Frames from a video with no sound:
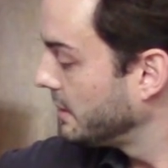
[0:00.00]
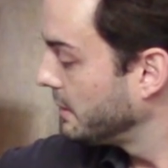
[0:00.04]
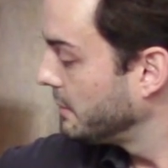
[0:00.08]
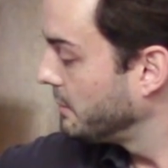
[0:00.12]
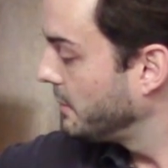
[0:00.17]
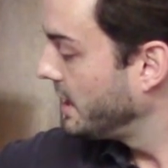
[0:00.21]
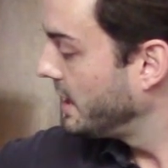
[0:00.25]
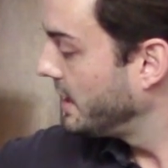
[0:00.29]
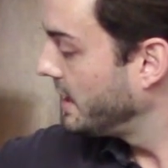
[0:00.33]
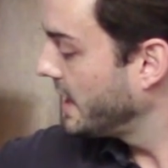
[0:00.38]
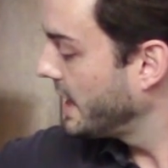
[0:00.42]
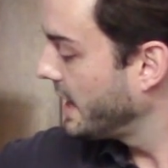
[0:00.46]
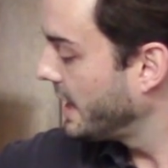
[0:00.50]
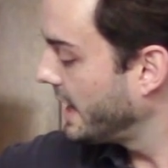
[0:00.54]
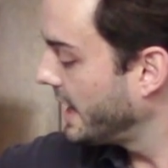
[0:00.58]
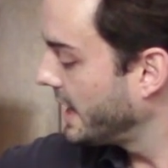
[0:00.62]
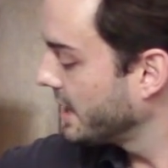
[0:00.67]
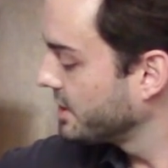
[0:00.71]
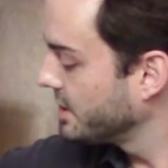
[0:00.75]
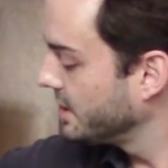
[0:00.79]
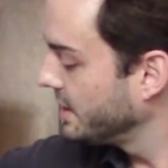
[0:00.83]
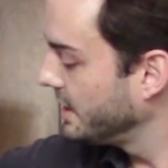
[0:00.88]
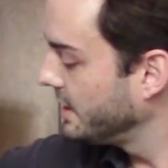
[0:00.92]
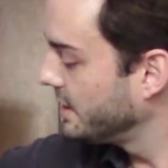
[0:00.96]
And yeah,
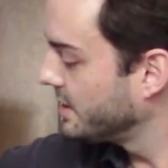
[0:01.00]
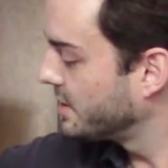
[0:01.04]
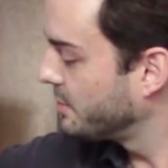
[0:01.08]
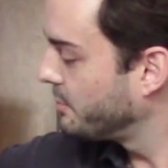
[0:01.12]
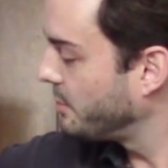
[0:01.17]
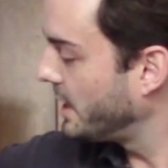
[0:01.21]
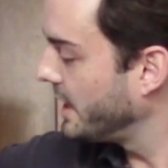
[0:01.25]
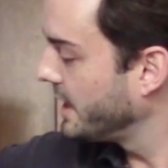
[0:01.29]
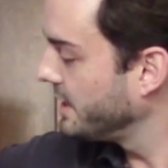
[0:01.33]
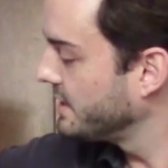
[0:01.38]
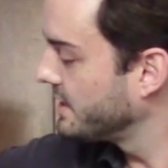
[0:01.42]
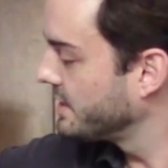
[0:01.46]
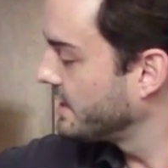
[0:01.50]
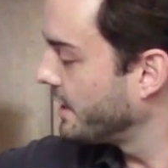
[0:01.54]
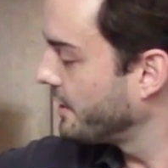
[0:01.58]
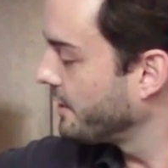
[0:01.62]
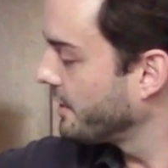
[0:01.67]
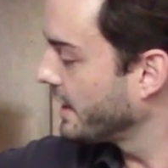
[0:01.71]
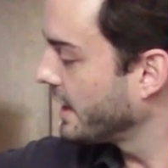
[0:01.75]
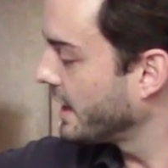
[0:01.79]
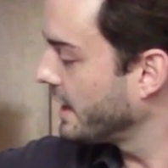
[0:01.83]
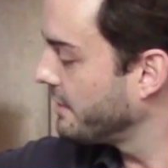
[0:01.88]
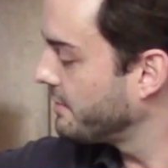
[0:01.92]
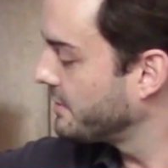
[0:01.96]
actually the spine
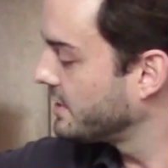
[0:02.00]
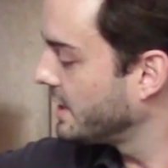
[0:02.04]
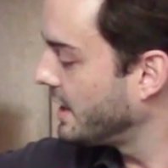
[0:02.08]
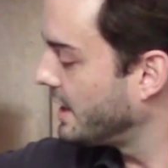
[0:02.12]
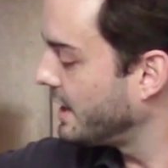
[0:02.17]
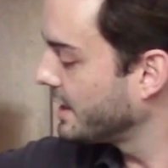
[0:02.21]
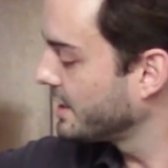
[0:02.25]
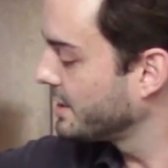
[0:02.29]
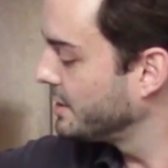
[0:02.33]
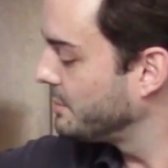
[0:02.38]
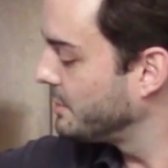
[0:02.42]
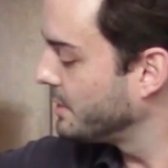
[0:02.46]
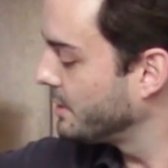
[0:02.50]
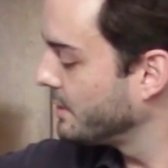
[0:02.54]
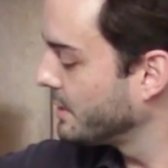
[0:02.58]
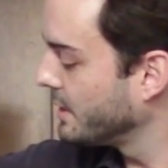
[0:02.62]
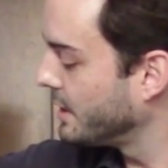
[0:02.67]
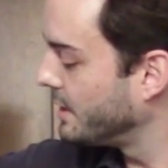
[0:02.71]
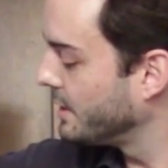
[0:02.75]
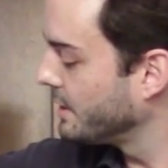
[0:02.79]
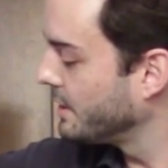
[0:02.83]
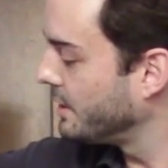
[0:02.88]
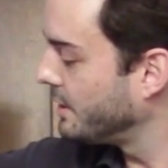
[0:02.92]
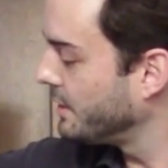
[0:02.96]
centering I've talked about
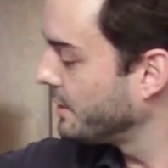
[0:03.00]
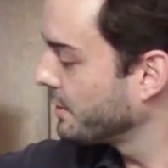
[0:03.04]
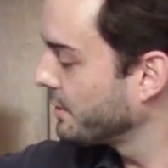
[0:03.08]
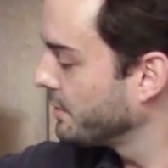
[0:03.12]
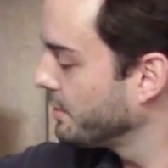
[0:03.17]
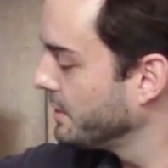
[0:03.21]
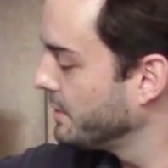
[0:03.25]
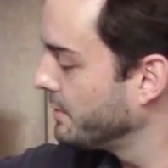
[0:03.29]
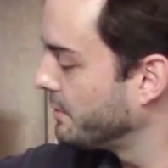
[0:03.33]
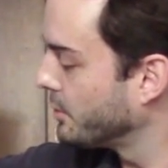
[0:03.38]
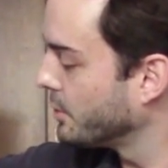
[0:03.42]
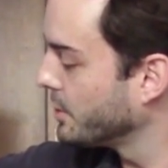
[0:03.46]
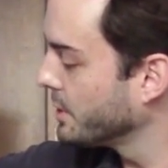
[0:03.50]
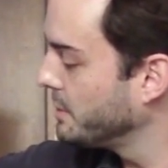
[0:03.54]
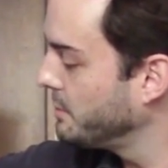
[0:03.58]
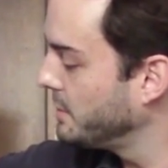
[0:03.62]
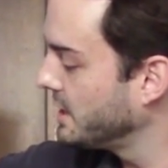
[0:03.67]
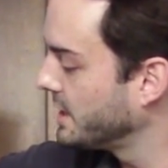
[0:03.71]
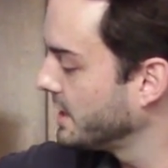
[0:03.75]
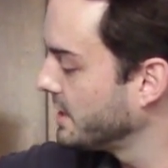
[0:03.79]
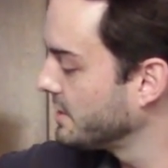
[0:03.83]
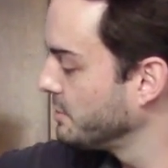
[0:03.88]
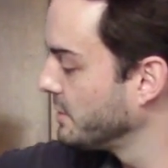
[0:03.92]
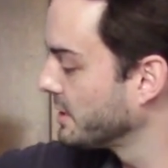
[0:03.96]
on Hulk 340
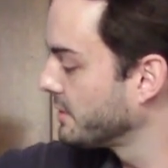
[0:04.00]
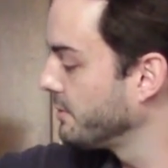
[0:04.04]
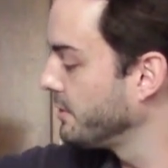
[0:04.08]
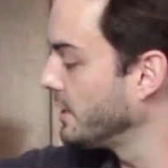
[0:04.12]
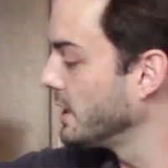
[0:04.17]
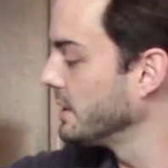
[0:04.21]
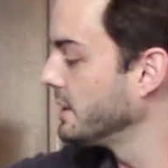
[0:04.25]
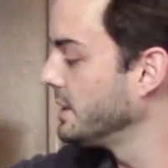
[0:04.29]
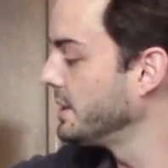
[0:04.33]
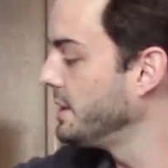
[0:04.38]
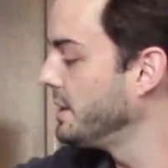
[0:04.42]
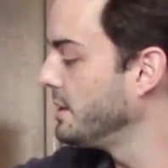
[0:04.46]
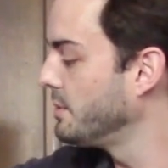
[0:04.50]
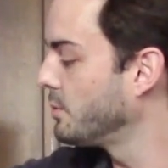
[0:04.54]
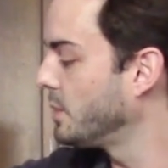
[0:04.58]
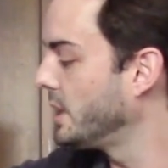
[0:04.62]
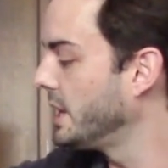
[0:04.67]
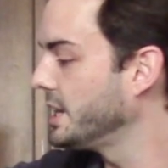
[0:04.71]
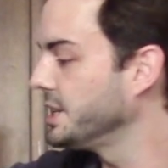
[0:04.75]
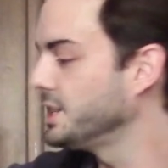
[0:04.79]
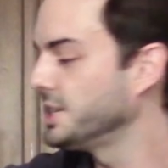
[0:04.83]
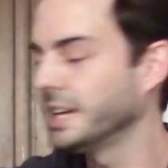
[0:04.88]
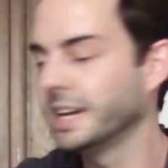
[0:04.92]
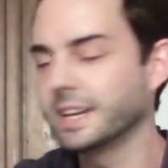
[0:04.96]
because McFarlane and
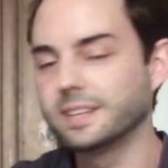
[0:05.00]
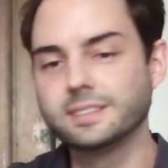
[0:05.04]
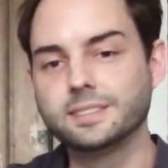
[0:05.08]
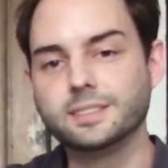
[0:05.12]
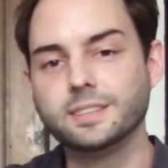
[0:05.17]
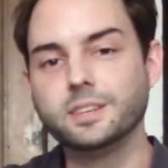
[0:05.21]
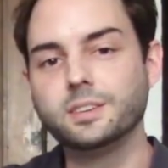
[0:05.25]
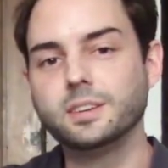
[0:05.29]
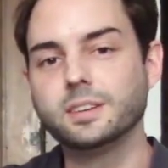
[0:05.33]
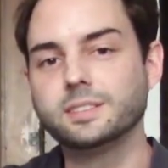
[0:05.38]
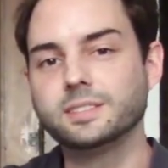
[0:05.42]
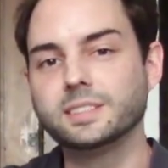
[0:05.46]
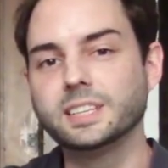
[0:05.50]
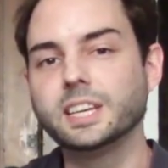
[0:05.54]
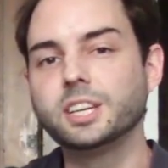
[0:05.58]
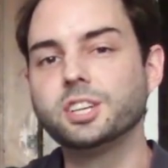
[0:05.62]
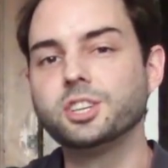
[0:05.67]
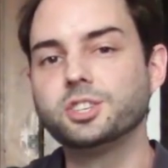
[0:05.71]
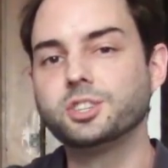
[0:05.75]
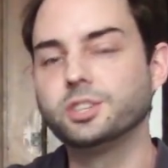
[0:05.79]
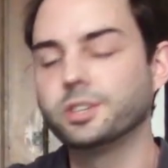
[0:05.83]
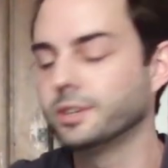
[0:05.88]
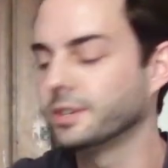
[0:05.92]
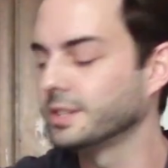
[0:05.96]
Wycheck's
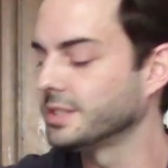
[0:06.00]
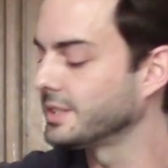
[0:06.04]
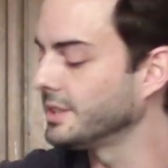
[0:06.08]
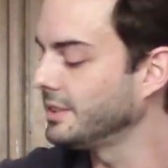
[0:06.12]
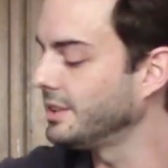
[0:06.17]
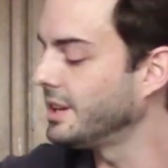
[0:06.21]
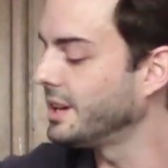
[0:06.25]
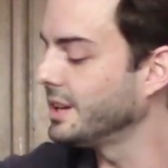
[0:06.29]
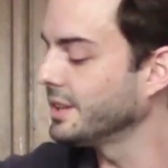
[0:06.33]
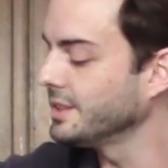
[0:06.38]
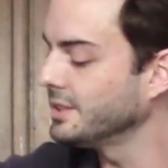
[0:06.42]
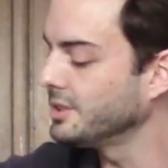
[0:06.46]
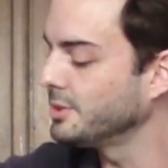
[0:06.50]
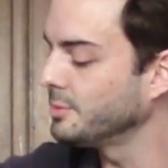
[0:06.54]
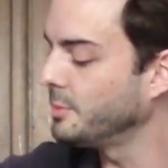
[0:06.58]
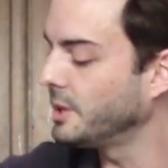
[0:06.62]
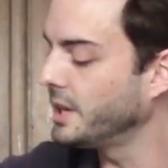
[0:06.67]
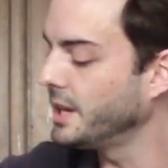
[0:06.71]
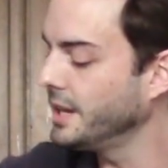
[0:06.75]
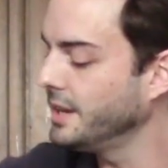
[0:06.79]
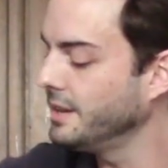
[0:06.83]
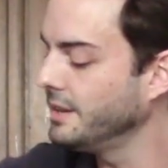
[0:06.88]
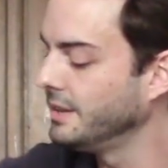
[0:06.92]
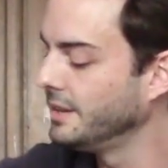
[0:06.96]
signature is along the
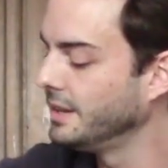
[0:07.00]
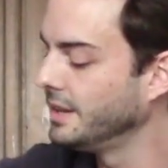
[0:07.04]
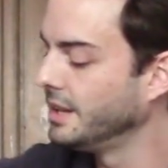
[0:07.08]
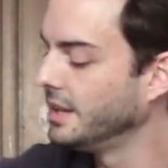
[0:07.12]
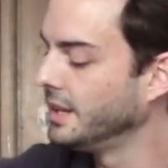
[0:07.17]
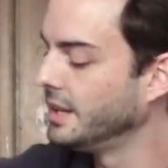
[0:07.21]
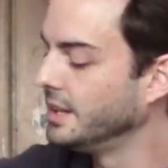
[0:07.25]
spine.